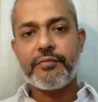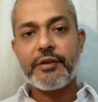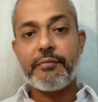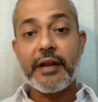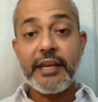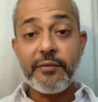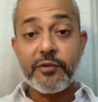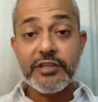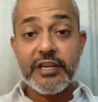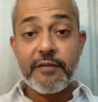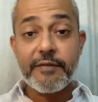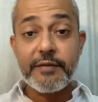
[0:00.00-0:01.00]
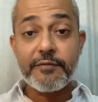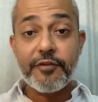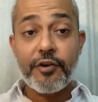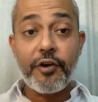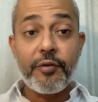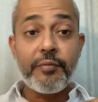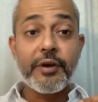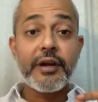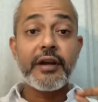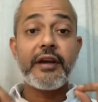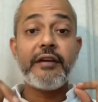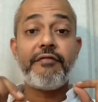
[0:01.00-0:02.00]
The money was coming from
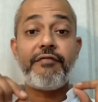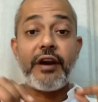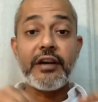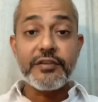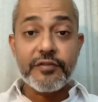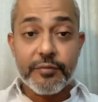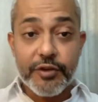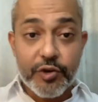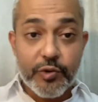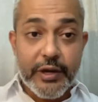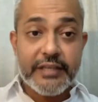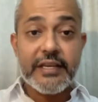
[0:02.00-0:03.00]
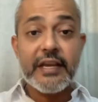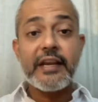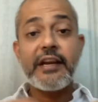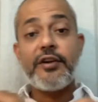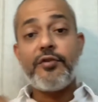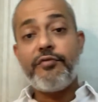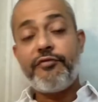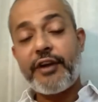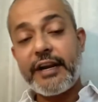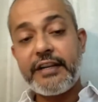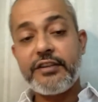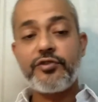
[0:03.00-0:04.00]
funds from the US to
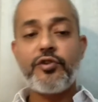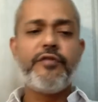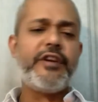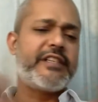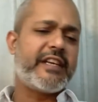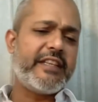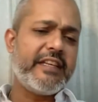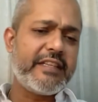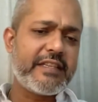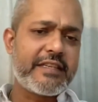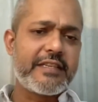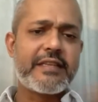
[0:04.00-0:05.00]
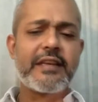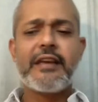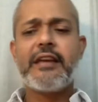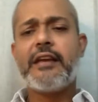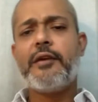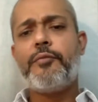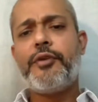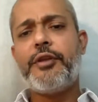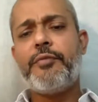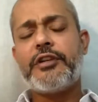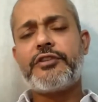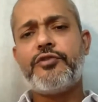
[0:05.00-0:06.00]
fight the Soviets. I think this is pretty
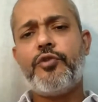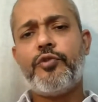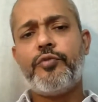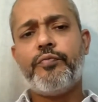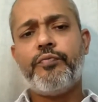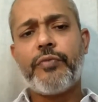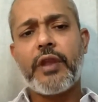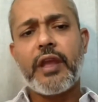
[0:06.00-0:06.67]
much known.